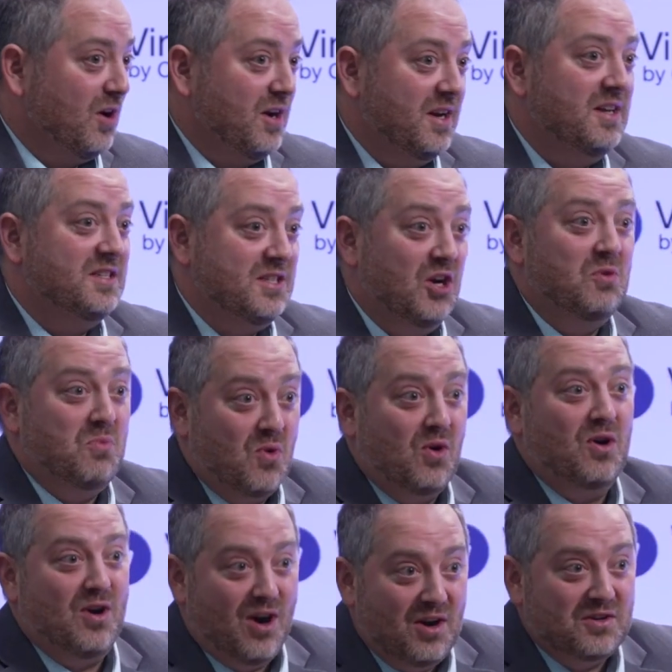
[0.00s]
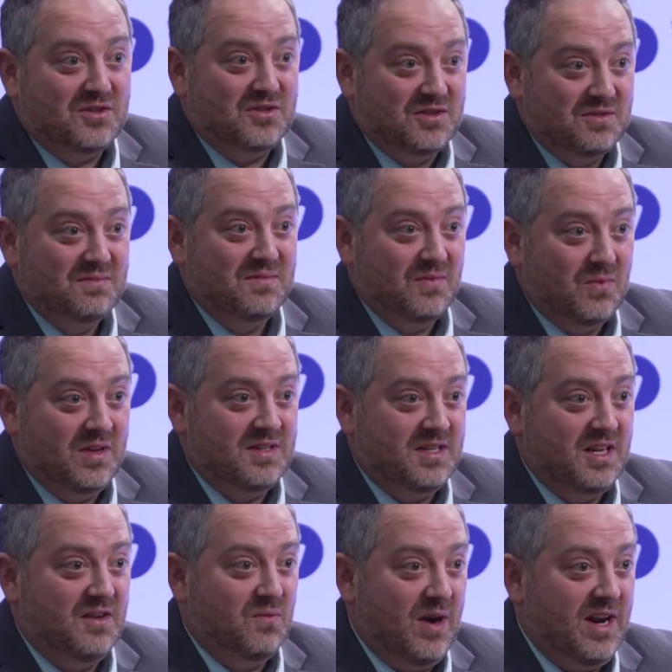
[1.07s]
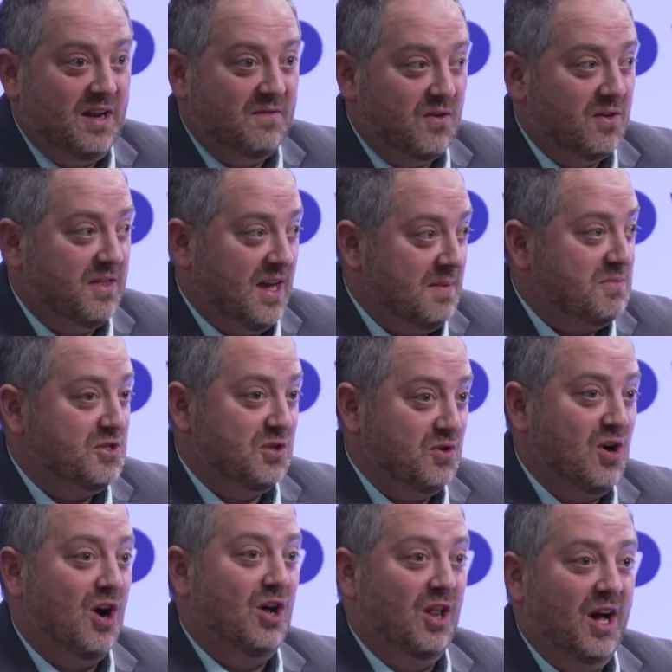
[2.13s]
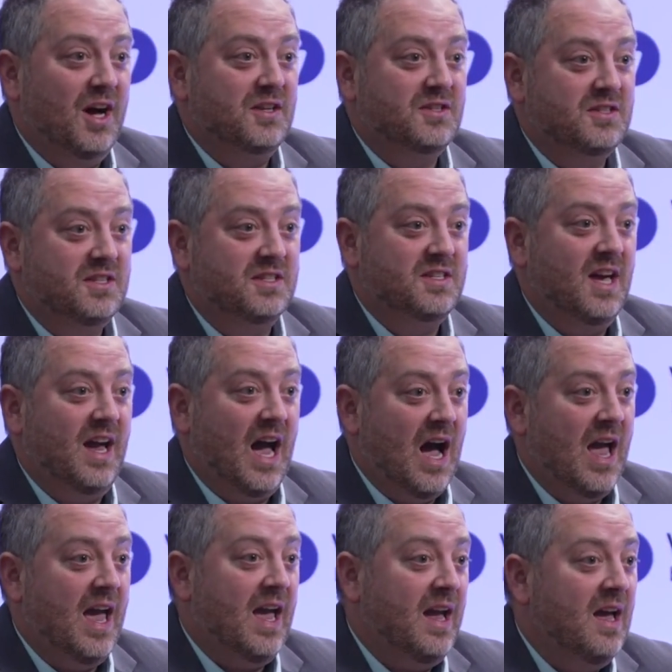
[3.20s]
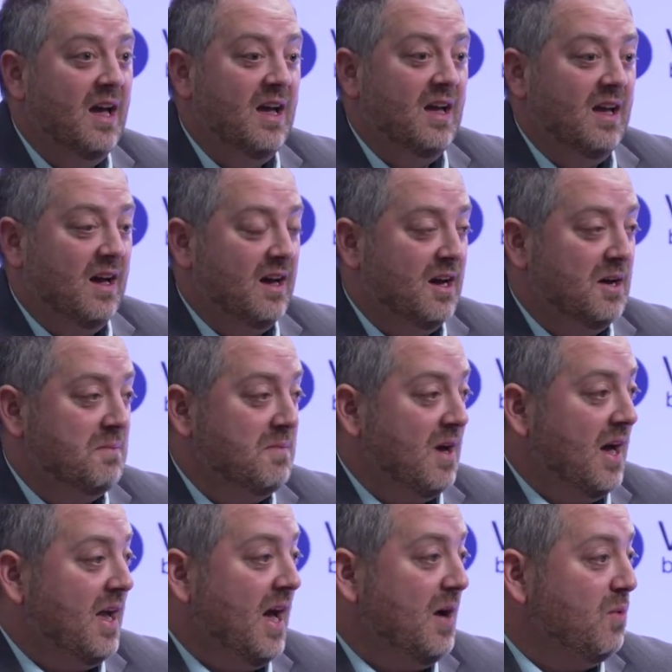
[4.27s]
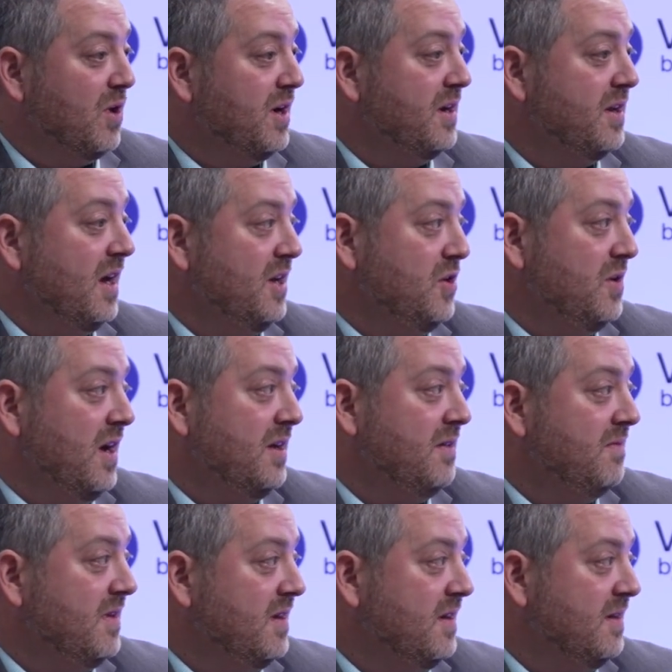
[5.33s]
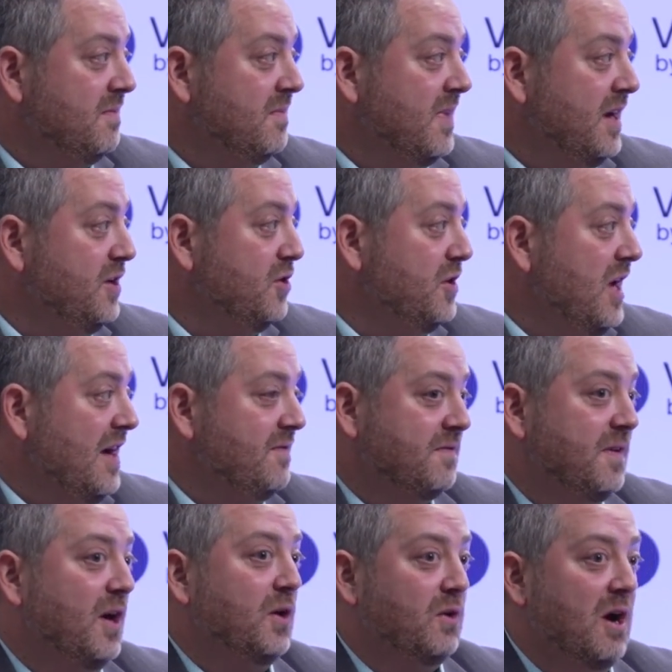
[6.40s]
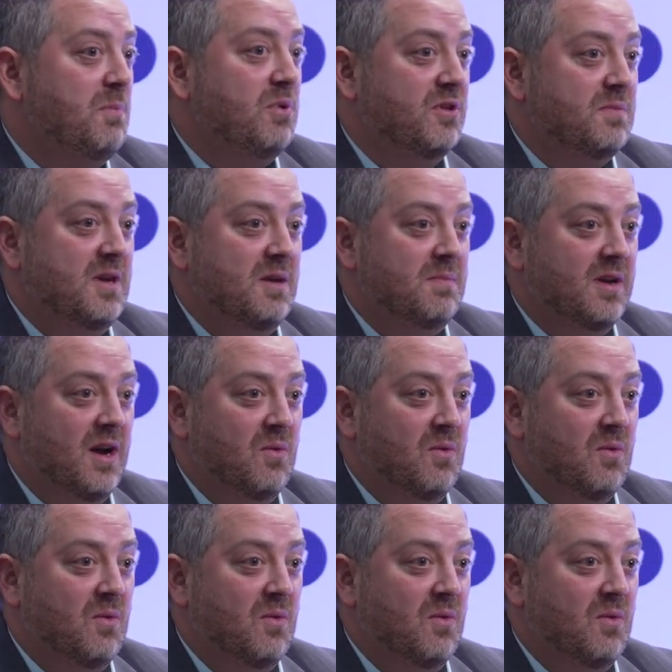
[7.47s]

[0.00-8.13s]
going to sell more cars. Instead of waiting for them to call us to say, hey, I know you haven't followed up with me, but I